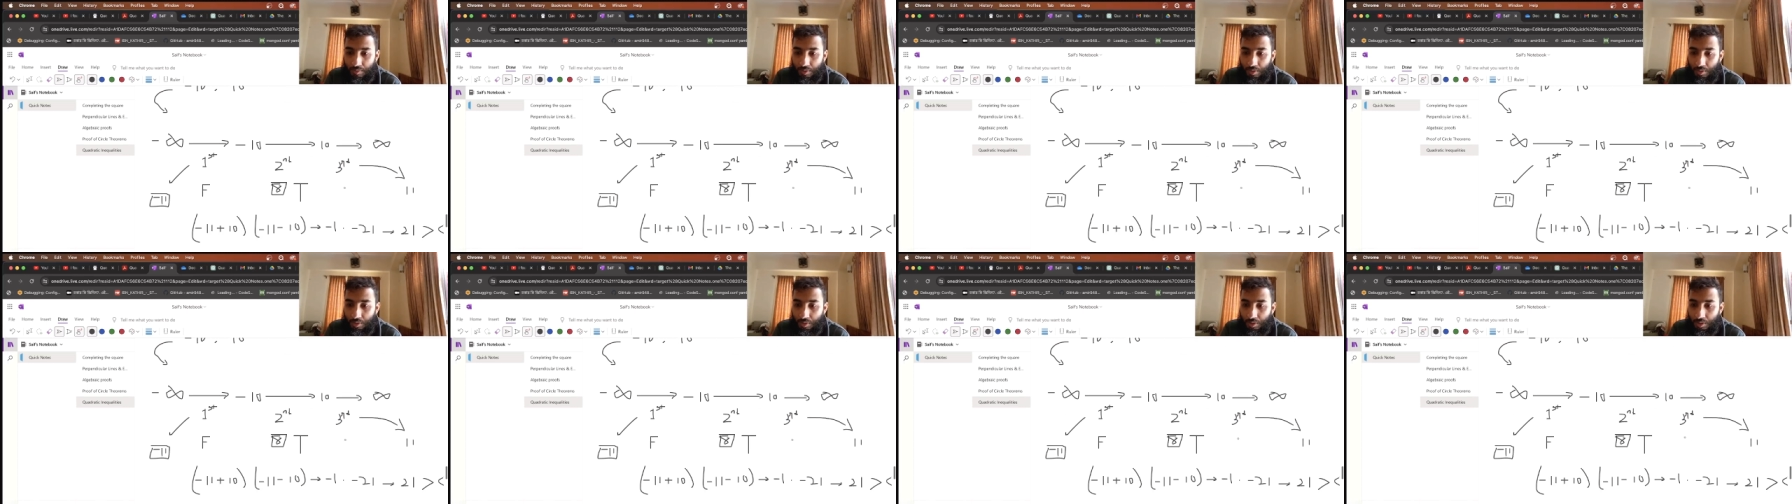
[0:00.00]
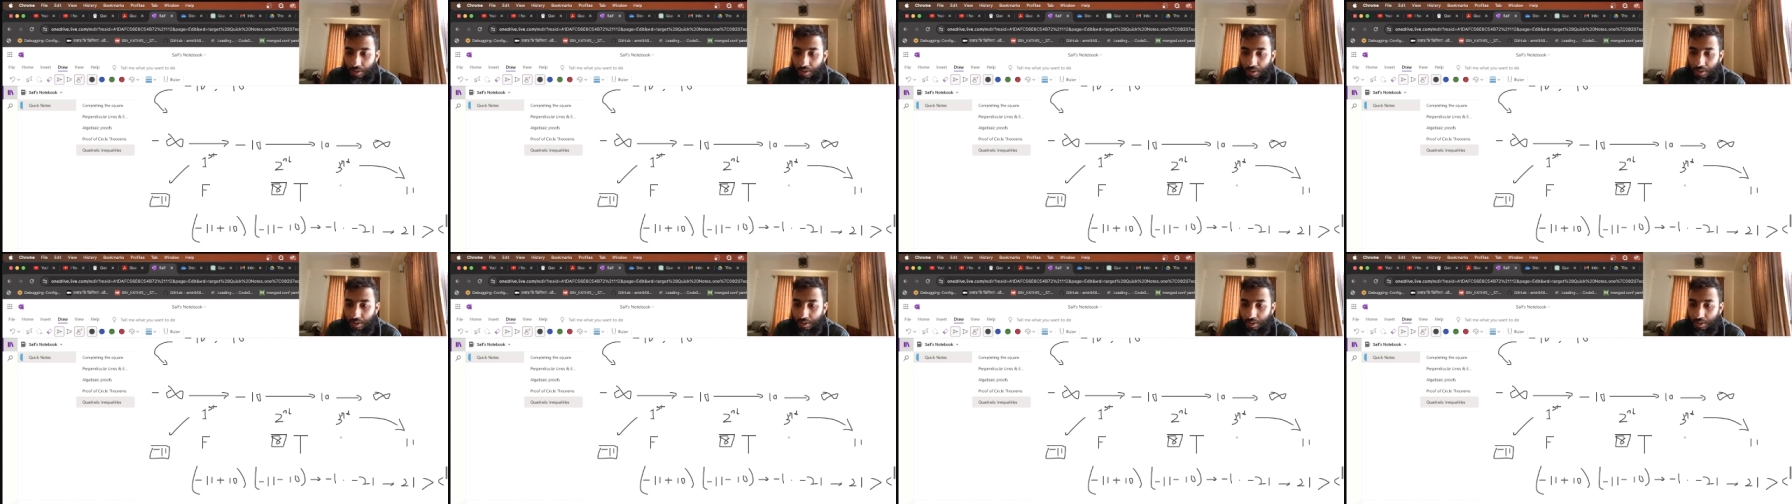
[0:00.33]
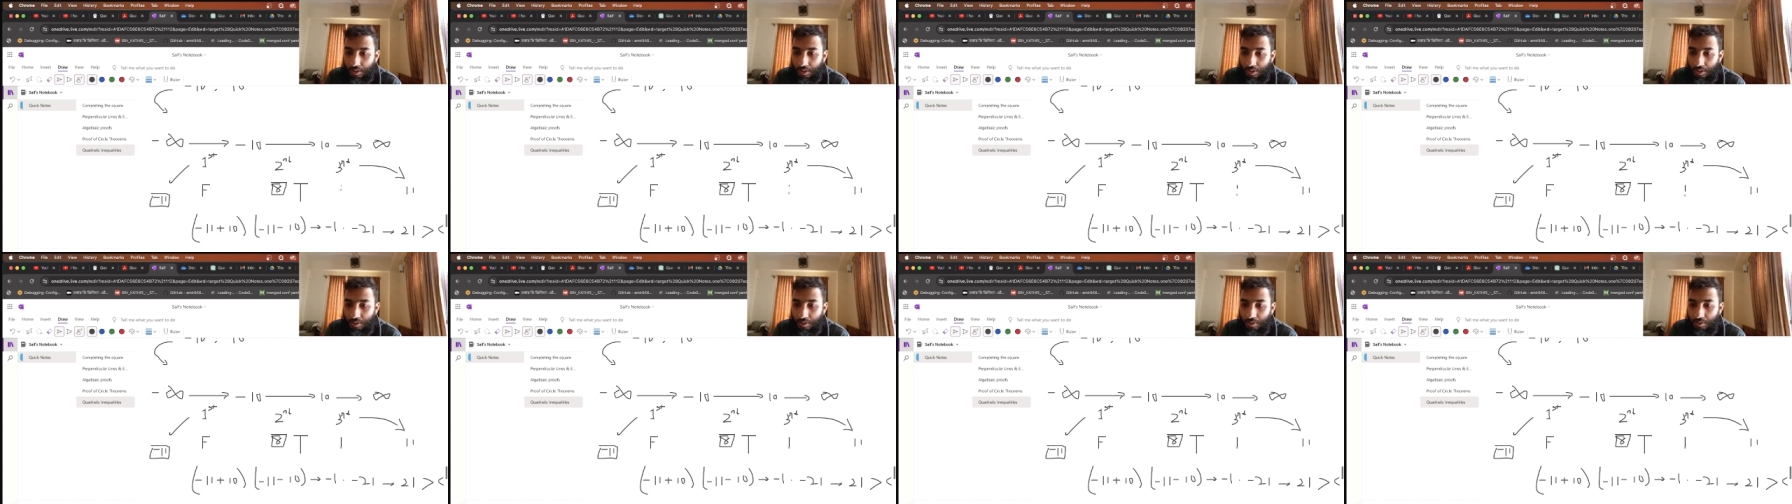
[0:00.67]
So this
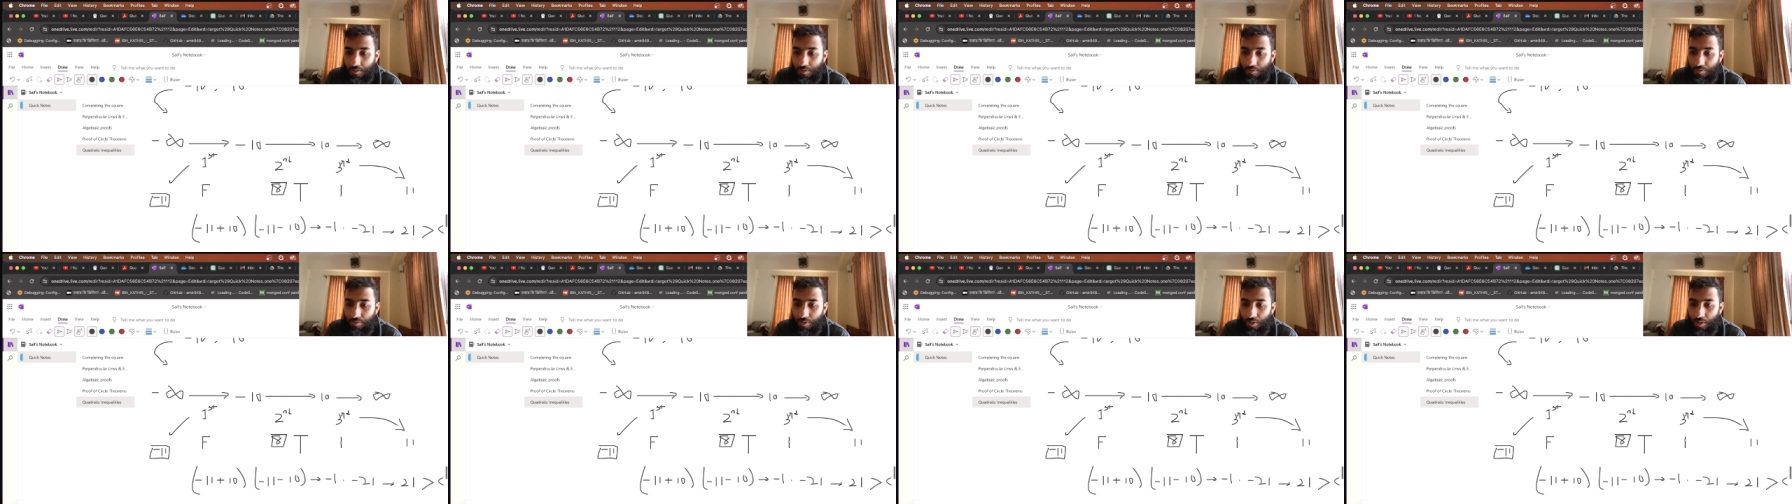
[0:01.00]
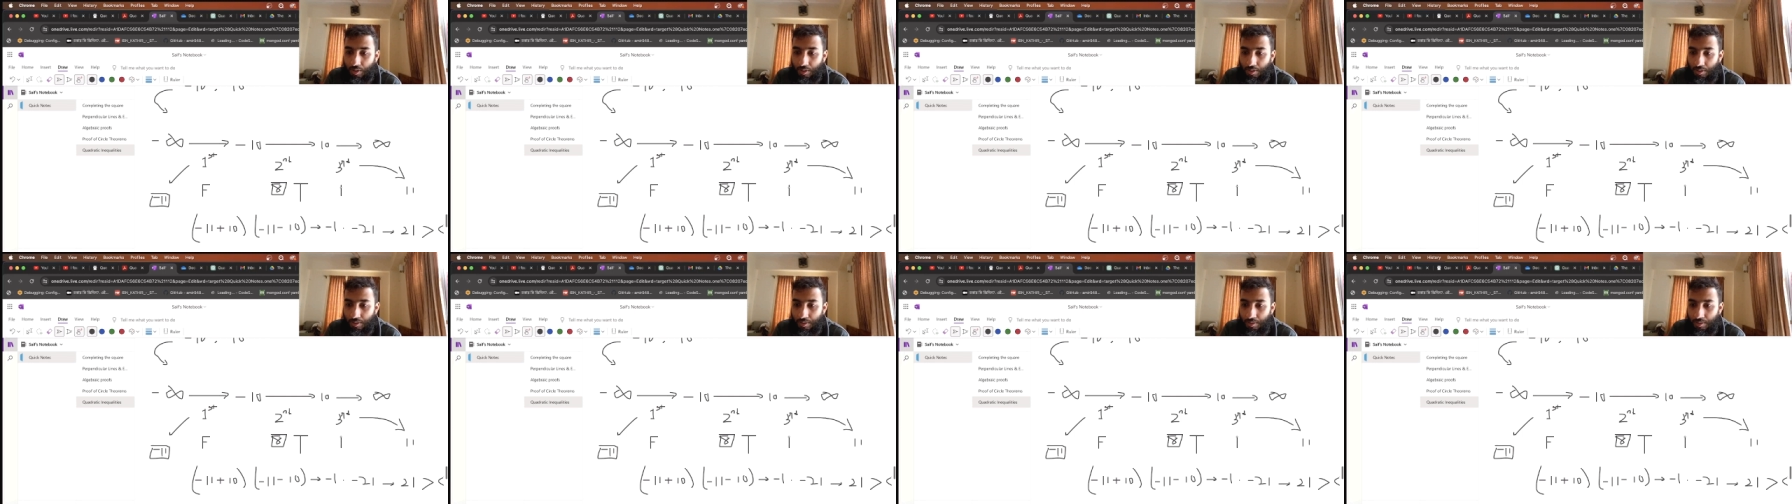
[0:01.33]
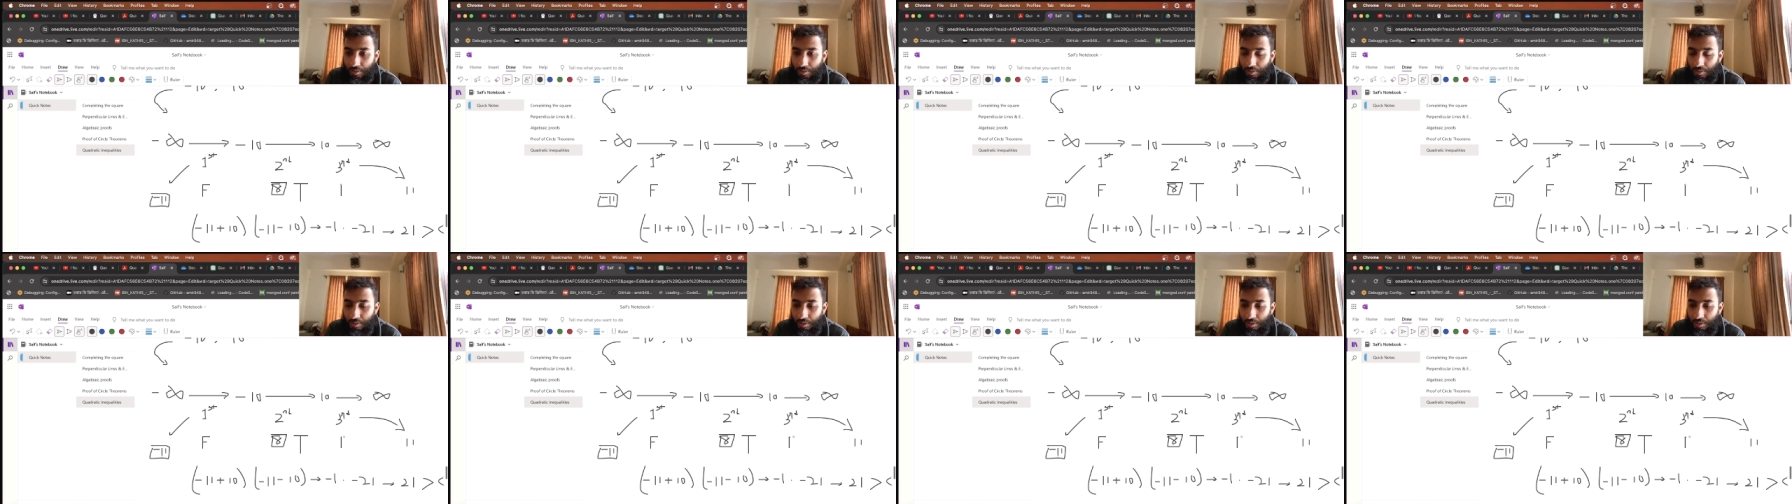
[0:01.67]
is false.